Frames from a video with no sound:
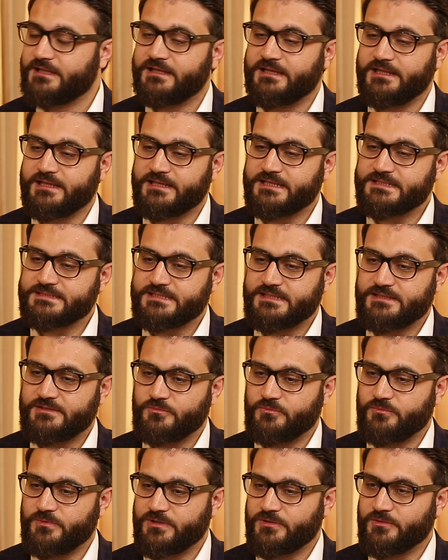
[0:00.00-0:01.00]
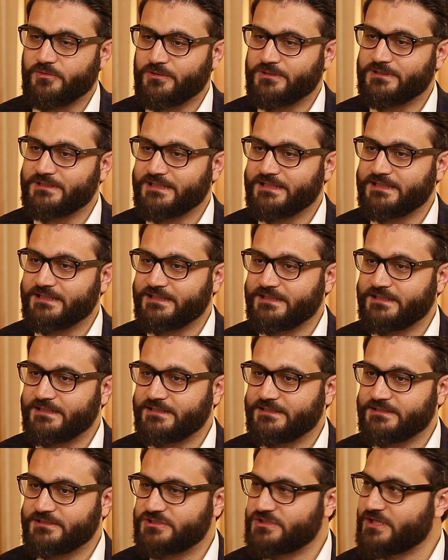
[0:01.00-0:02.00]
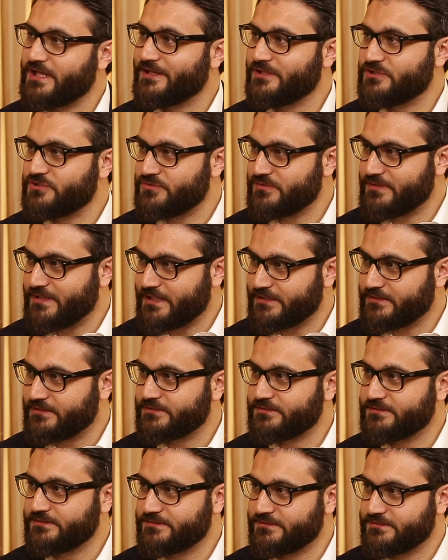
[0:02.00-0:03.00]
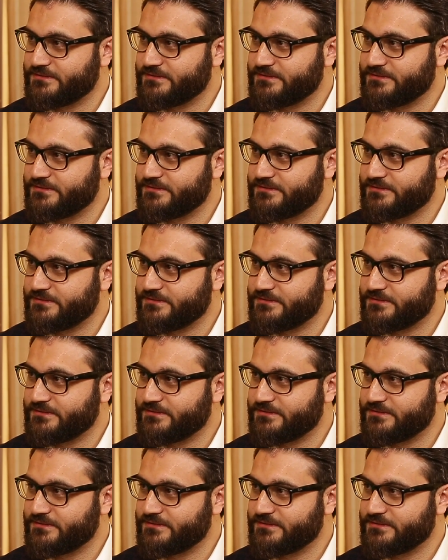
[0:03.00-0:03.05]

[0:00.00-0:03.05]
Like I said, we're all tied together.